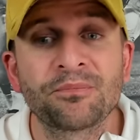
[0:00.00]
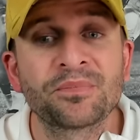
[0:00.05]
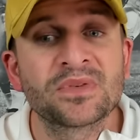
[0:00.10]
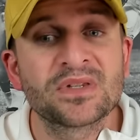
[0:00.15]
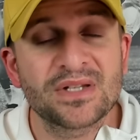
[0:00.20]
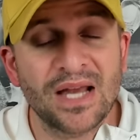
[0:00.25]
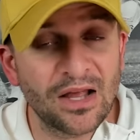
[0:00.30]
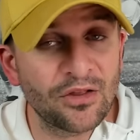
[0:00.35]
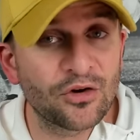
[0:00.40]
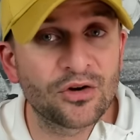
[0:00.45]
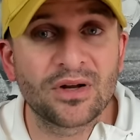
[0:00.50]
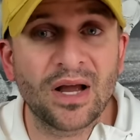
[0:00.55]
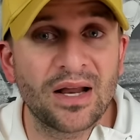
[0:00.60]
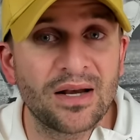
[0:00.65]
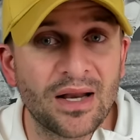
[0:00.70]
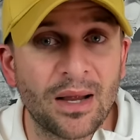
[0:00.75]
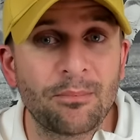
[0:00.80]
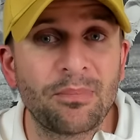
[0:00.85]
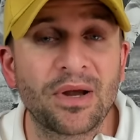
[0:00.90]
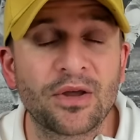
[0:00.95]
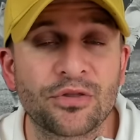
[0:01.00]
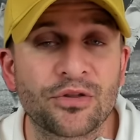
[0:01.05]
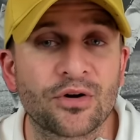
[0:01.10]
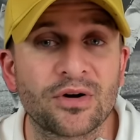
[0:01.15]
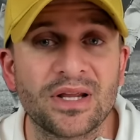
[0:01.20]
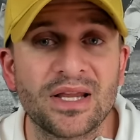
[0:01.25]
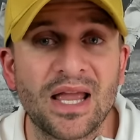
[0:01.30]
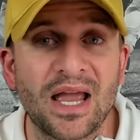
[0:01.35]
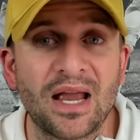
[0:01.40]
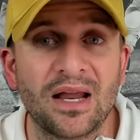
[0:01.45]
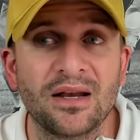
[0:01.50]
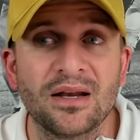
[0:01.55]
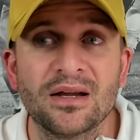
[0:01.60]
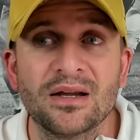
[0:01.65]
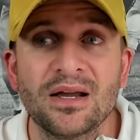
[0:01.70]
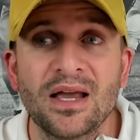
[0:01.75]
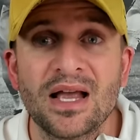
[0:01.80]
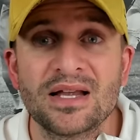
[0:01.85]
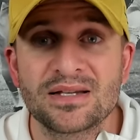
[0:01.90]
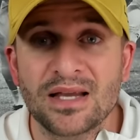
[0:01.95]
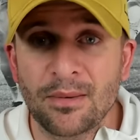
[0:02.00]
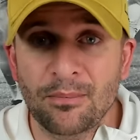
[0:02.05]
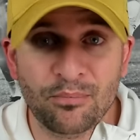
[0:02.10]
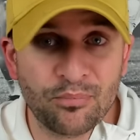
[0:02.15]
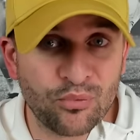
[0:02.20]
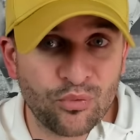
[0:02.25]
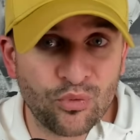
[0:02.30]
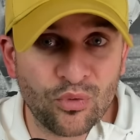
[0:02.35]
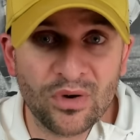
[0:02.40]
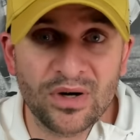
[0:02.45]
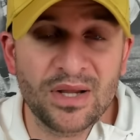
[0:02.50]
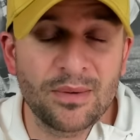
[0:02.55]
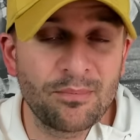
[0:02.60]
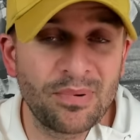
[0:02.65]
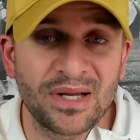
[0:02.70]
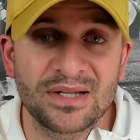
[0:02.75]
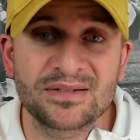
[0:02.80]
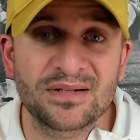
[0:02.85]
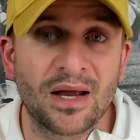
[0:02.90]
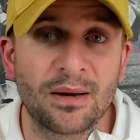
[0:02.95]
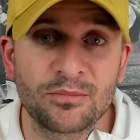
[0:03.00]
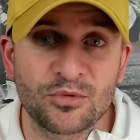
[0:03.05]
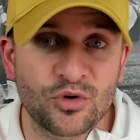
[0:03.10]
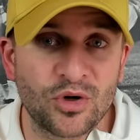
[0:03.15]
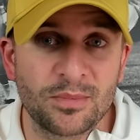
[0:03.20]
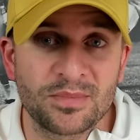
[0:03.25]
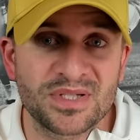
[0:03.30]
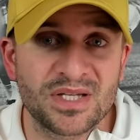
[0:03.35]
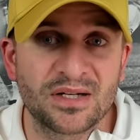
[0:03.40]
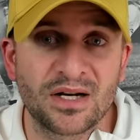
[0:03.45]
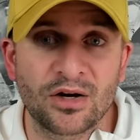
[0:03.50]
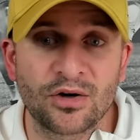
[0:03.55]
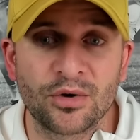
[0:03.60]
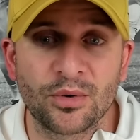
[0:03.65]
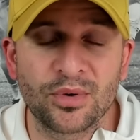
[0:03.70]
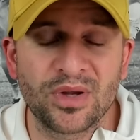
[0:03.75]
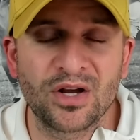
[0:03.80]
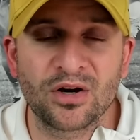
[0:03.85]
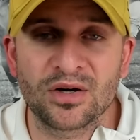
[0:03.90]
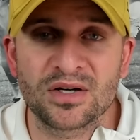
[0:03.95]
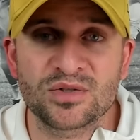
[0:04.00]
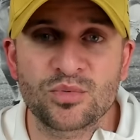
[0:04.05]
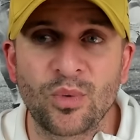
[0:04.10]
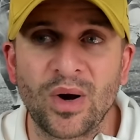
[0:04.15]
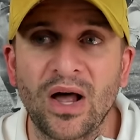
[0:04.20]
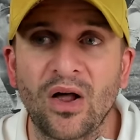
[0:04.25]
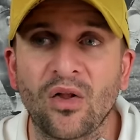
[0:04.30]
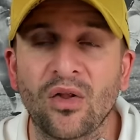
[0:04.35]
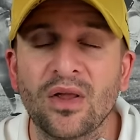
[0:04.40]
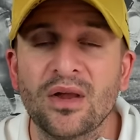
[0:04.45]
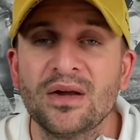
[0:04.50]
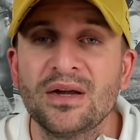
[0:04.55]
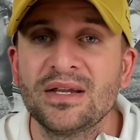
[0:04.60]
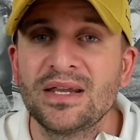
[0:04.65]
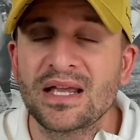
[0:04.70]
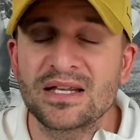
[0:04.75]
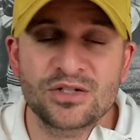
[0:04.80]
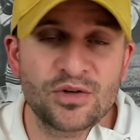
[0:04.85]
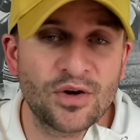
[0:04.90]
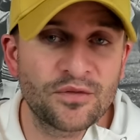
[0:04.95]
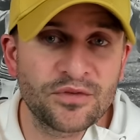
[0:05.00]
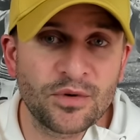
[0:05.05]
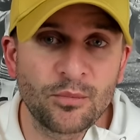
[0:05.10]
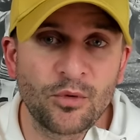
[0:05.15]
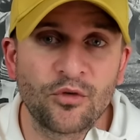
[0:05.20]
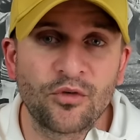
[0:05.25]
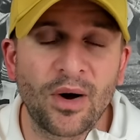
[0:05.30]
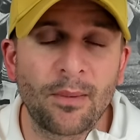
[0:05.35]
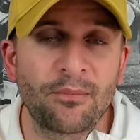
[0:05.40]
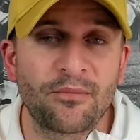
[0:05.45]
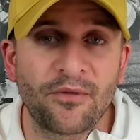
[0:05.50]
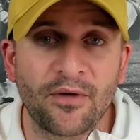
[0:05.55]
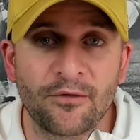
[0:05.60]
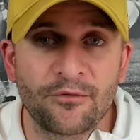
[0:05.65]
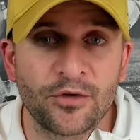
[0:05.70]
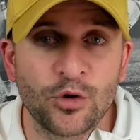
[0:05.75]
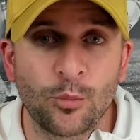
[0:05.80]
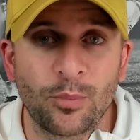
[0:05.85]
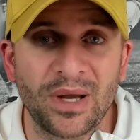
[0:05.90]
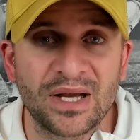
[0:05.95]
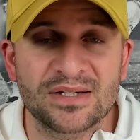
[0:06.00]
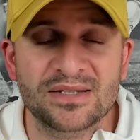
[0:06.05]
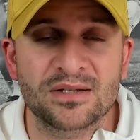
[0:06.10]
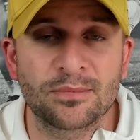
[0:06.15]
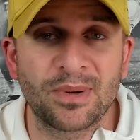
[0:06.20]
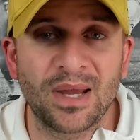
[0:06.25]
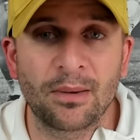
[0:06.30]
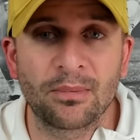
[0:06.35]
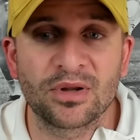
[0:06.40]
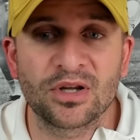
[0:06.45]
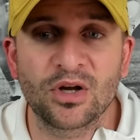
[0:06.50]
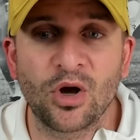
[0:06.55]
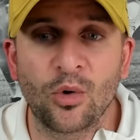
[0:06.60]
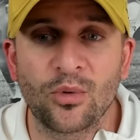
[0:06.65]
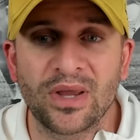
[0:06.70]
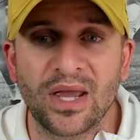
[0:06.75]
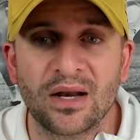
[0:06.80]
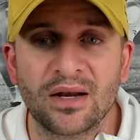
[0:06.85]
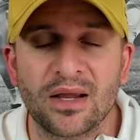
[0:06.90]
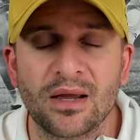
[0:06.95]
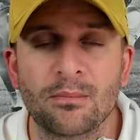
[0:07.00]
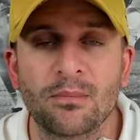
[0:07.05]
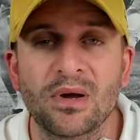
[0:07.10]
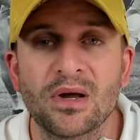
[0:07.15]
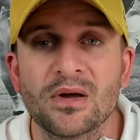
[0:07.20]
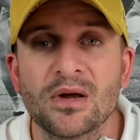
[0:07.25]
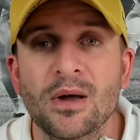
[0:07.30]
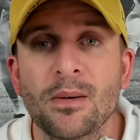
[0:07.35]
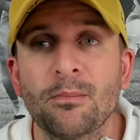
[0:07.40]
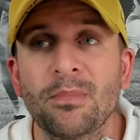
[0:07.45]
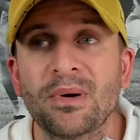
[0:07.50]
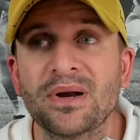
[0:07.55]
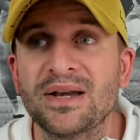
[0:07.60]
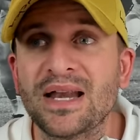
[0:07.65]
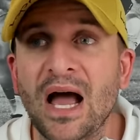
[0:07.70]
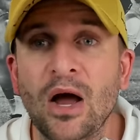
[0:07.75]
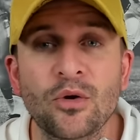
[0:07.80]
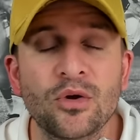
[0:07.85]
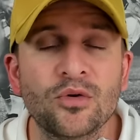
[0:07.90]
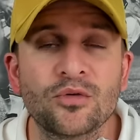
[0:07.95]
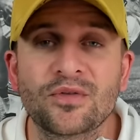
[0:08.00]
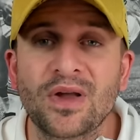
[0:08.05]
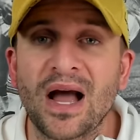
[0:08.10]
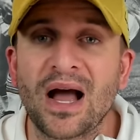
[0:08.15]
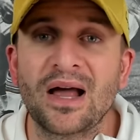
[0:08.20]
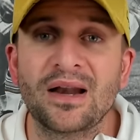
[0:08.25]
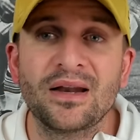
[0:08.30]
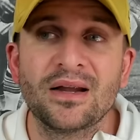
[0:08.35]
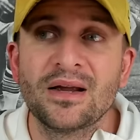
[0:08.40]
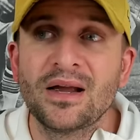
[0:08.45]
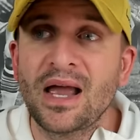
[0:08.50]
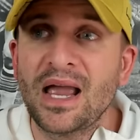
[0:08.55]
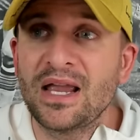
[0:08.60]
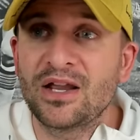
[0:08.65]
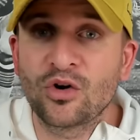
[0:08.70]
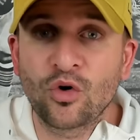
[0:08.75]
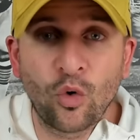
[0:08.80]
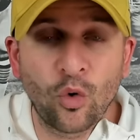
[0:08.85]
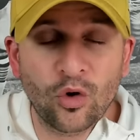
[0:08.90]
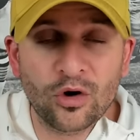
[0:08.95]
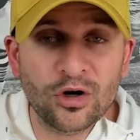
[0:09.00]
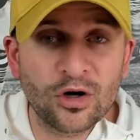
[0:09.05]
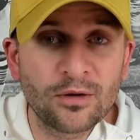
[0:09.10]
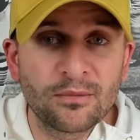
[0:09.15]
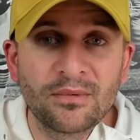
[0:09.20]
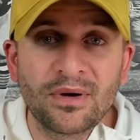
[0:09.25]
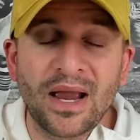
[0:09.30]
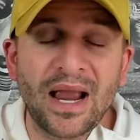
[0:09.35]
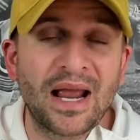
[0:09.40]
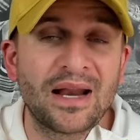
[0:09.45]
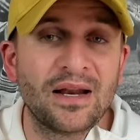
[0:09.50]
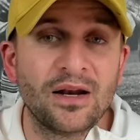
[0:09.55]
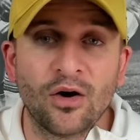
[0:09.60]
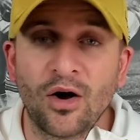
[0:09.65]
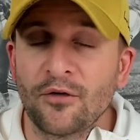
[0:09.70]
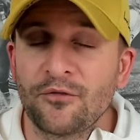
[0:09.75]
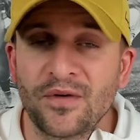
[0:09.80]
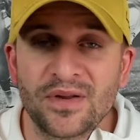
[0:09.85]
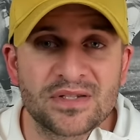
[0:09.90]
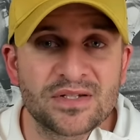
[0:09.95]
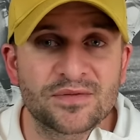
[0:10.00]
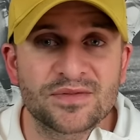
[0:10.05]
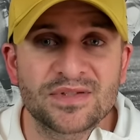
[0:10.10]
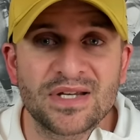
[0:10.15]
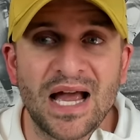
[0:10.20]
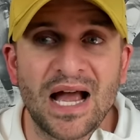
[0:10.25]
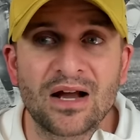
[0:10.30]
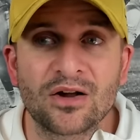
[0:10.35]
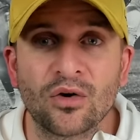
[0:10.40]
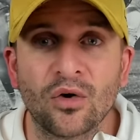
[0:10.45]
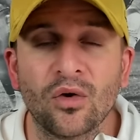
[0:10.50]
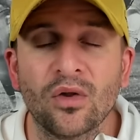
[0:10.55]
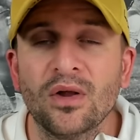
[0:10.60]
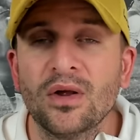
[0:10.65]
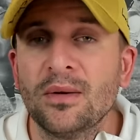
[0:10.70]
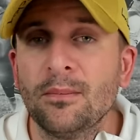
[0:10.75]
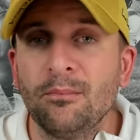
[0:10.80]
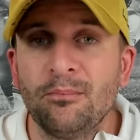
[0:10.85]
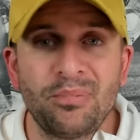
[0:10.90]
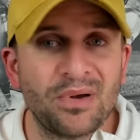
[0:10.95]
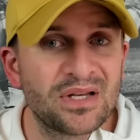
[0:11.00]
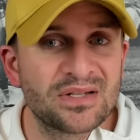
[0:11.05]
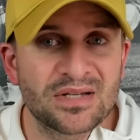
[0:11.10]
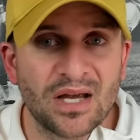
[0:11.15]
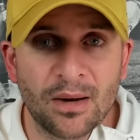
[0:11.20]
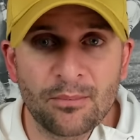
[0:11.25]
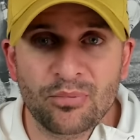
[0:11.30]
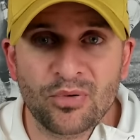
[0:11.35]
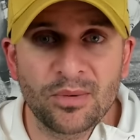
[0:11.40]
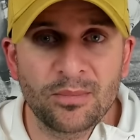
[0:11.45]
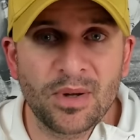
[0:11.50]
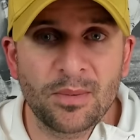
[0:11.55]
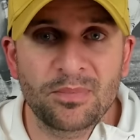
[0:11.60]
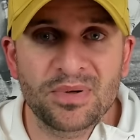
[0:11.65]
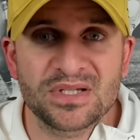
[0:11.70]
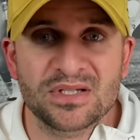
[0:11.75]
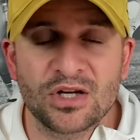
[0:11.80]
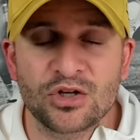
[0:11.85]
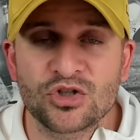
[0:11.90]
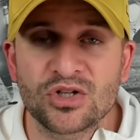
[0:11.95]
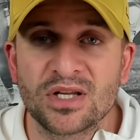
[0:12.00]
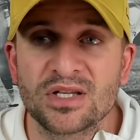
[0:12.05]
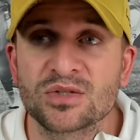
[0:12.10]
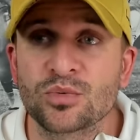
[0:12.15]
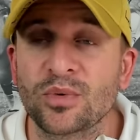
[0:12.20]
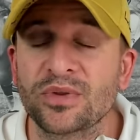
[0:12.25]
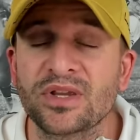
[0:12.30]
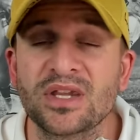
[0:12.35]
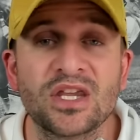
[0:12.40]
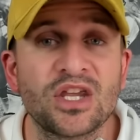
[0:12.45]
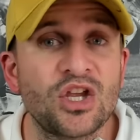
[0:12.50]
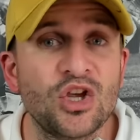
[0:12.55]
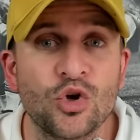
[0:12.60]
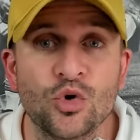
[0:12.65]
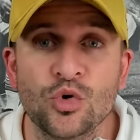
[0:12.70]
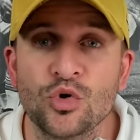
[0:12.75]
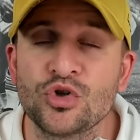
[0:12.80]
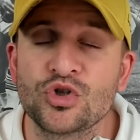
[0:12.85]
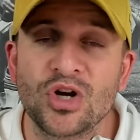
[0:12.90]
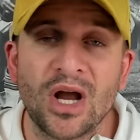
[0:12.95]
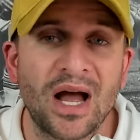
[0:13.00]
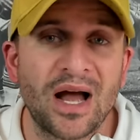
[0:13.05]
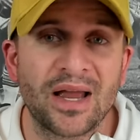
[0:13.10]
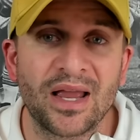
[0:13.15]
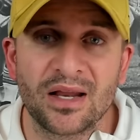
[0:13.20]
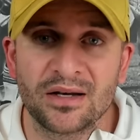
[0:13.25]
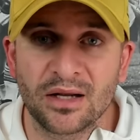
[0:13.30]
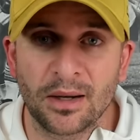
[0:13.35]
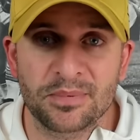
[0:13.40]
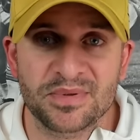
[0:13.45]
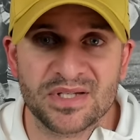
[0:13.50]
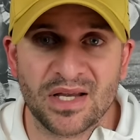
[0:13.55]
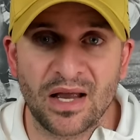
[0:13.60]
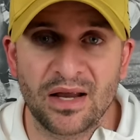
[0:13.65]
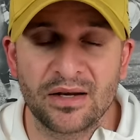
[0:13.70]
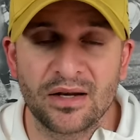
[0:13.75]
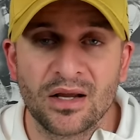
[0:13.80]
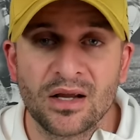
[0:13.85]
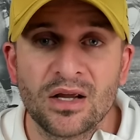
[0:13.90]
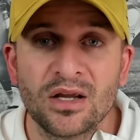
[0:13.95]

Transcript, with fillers: Tyler Guyton at pick 38 is a pretty big-time dream scenario here as well. Yes, you have to move up a few picks to be able to go get him, but now you've got a corner and an offensive tackle, big-time premium positions with huge high-end upside.